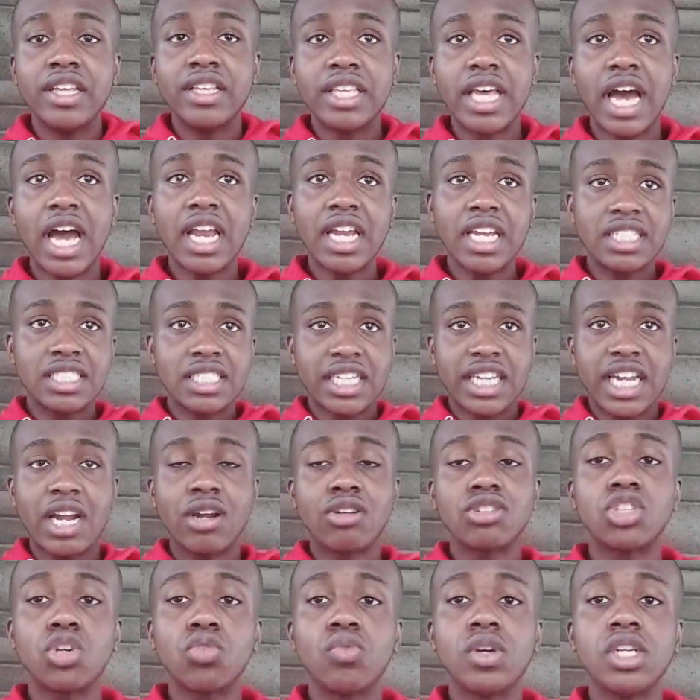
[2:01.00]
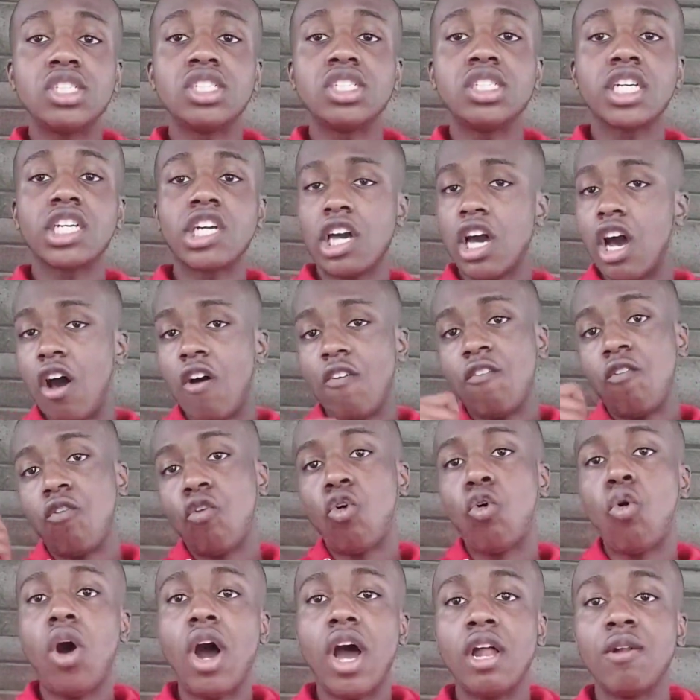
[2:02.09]
That is a characteristic of
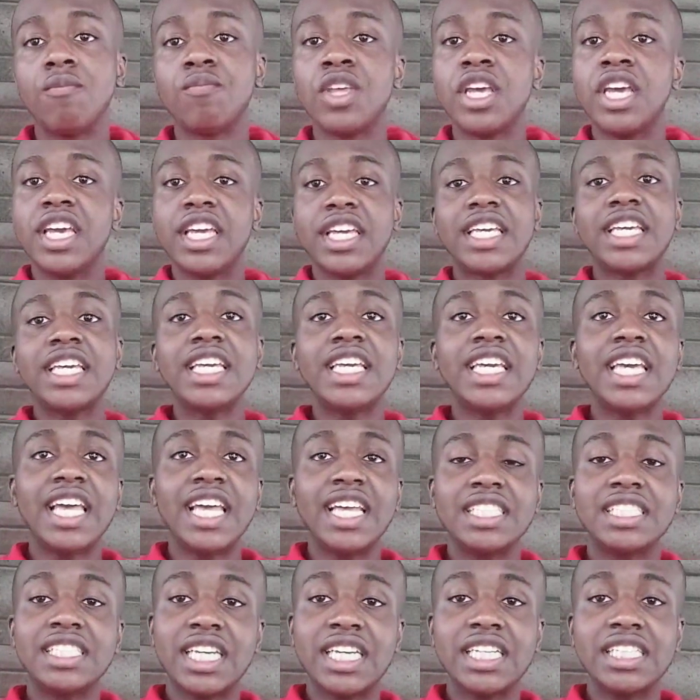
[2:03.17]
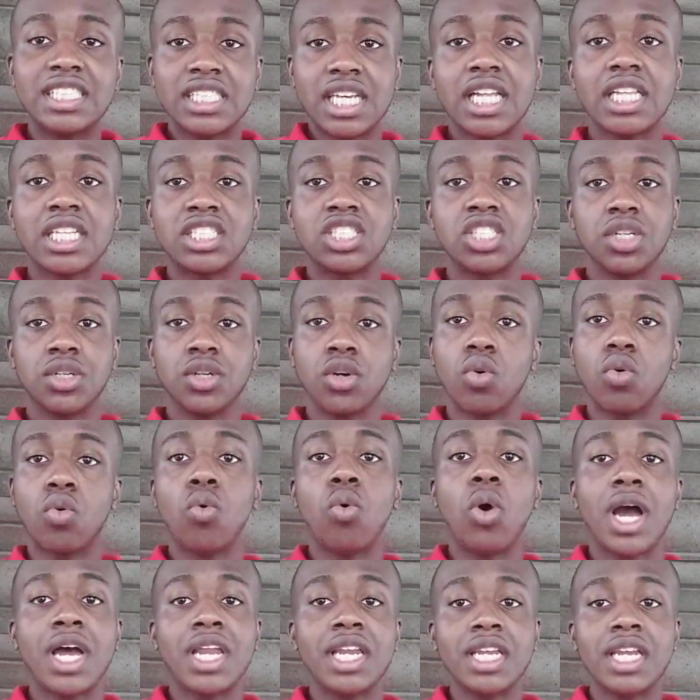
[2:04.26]
Juan. He is intelligent.
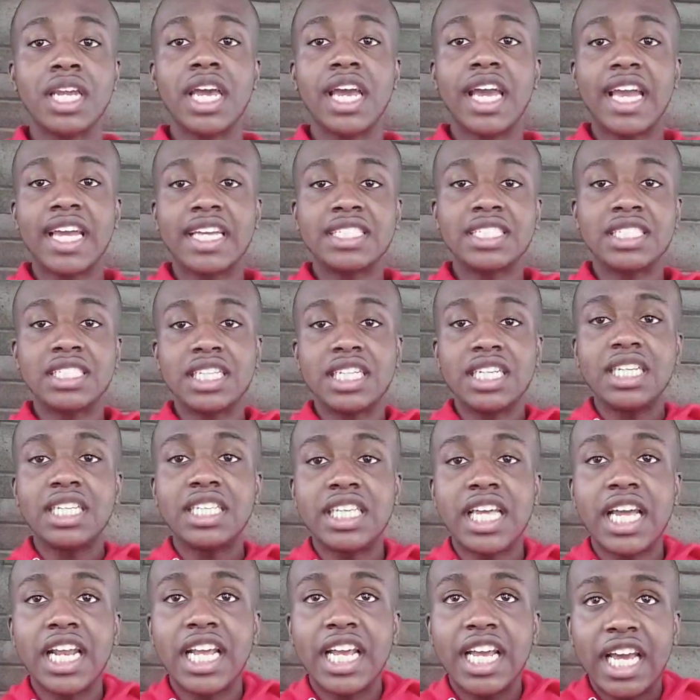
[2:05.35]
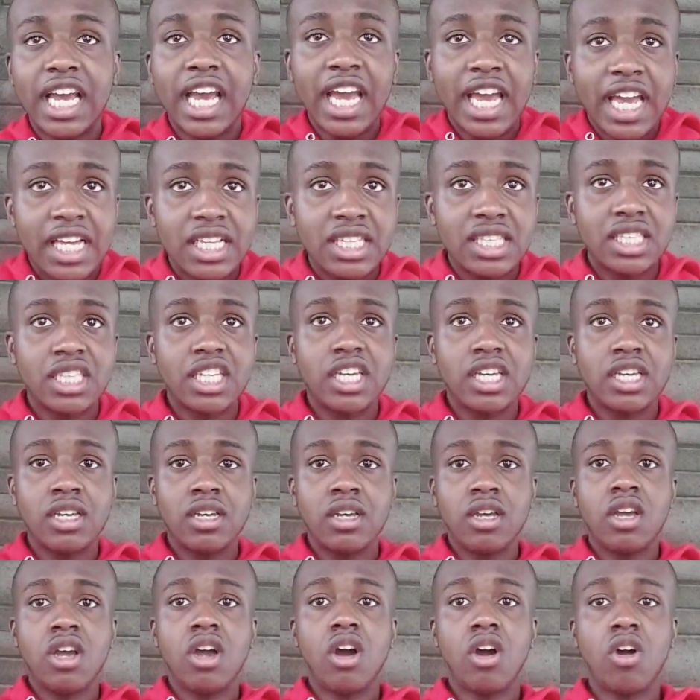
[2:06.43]
Juan es inteligente.
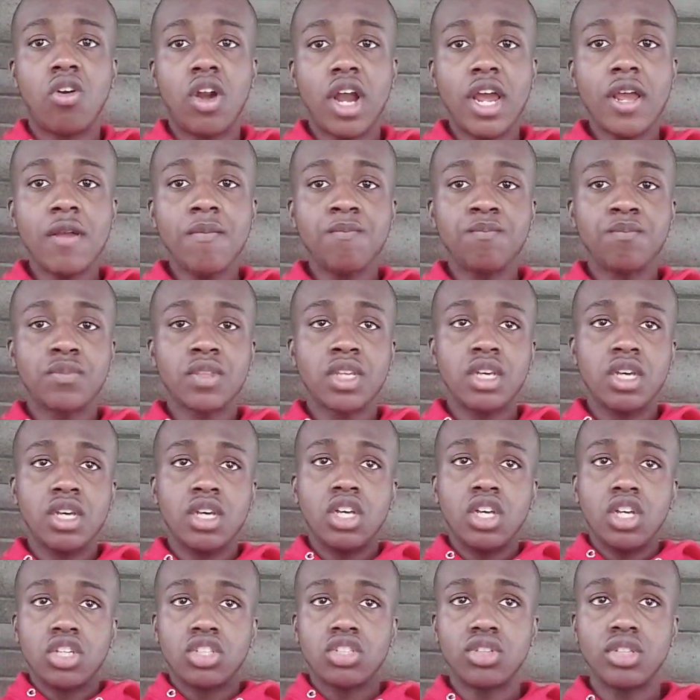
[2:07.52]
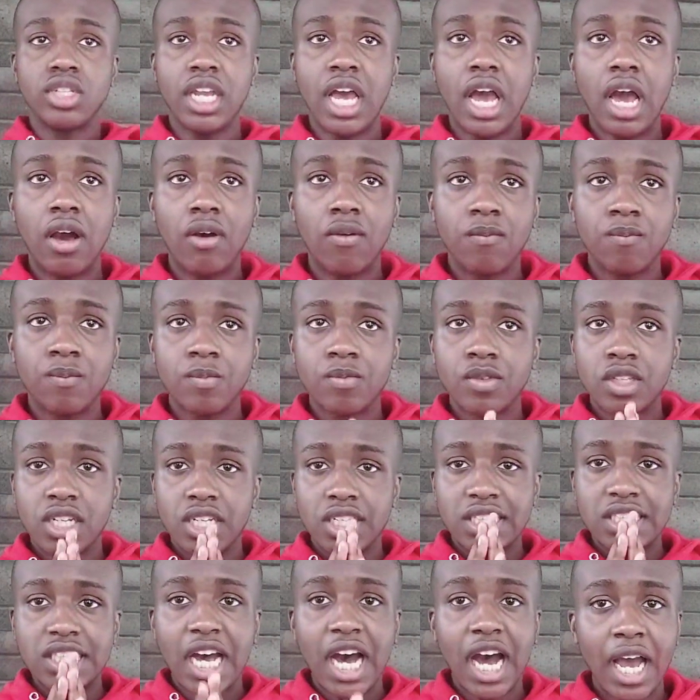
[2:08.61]
Alright? So now,
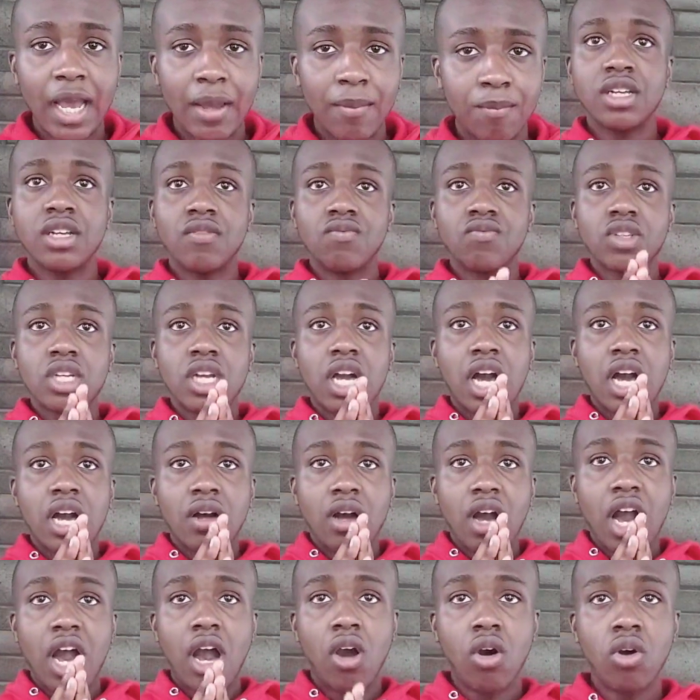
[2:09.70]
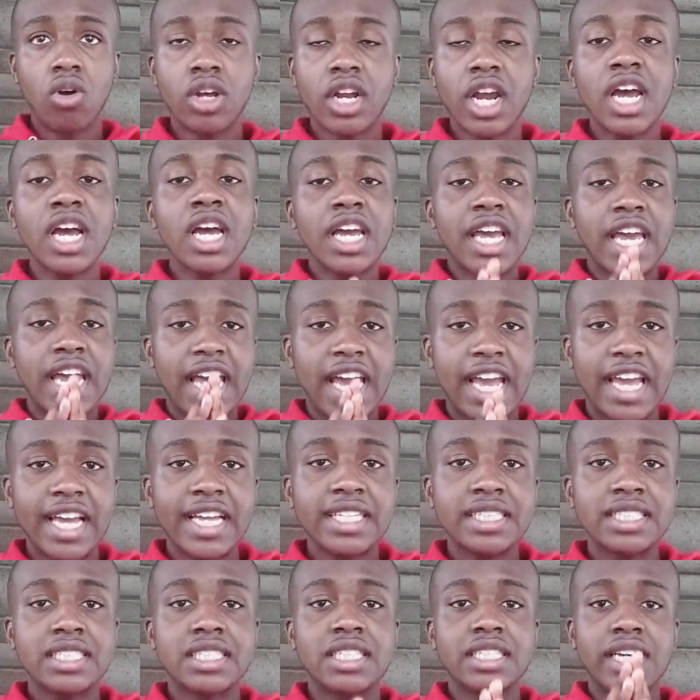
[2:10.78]
time. Ahora
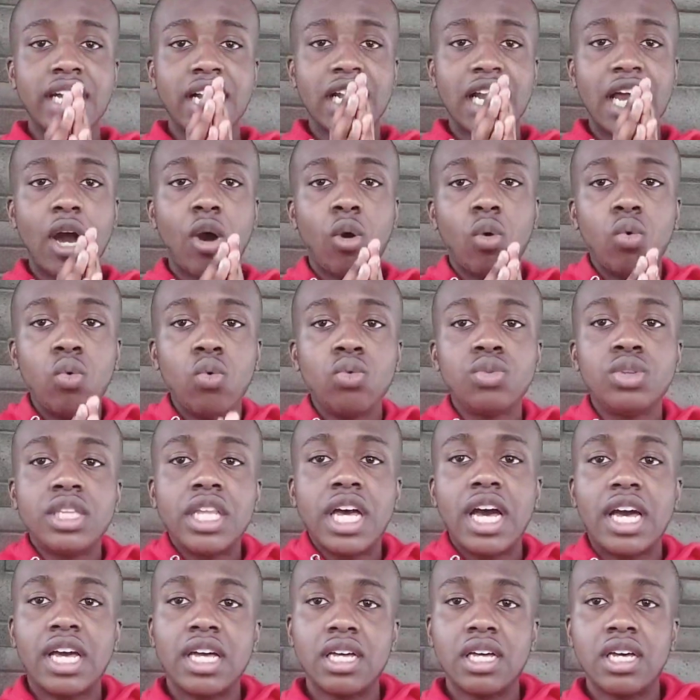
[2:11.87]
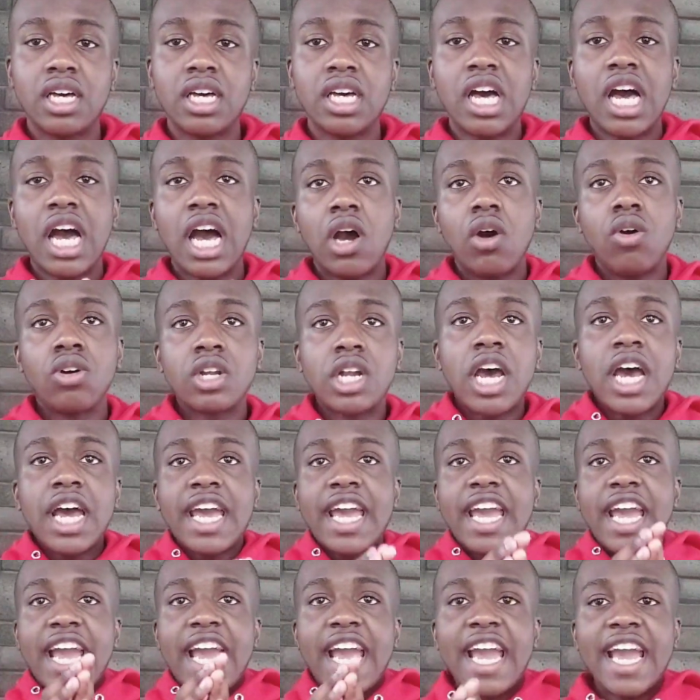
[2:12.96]
es la una. Ahora
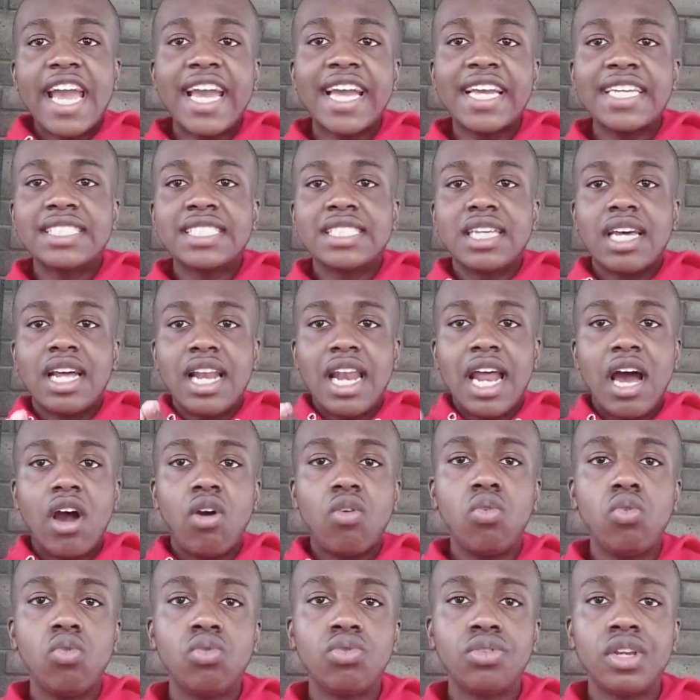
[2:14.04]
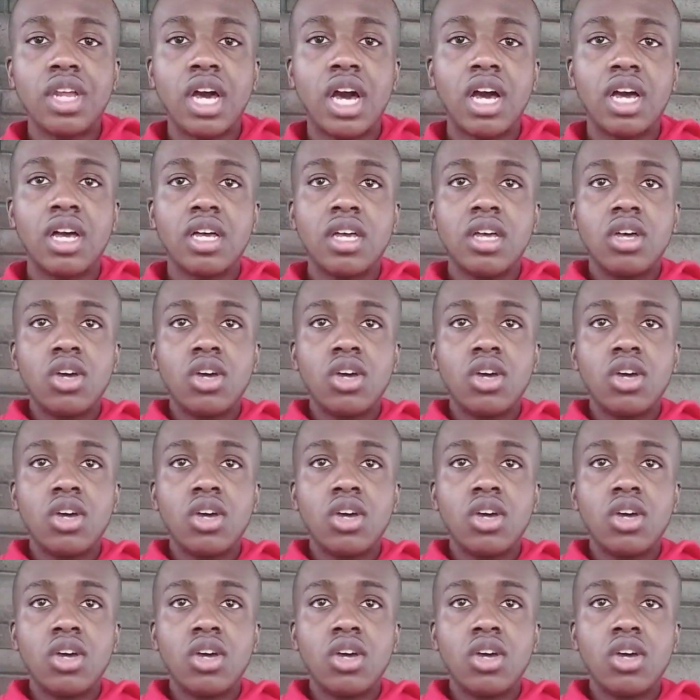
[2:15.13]
es la una.